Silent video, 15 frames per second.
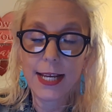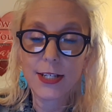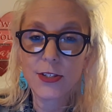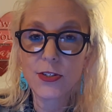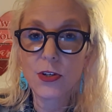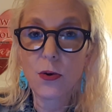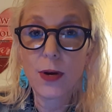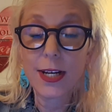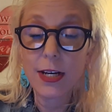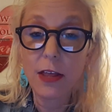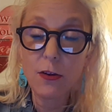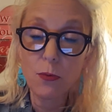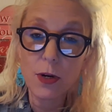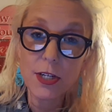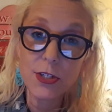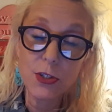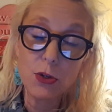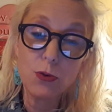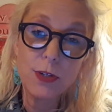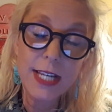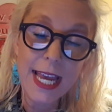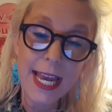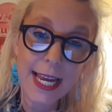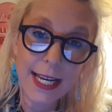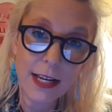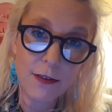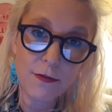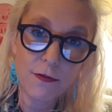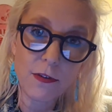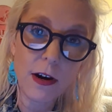And so, in other words, to take
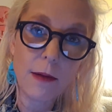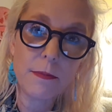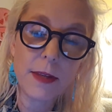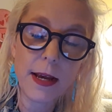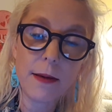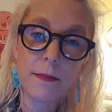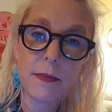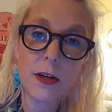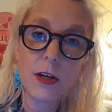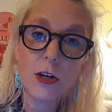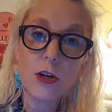it from them.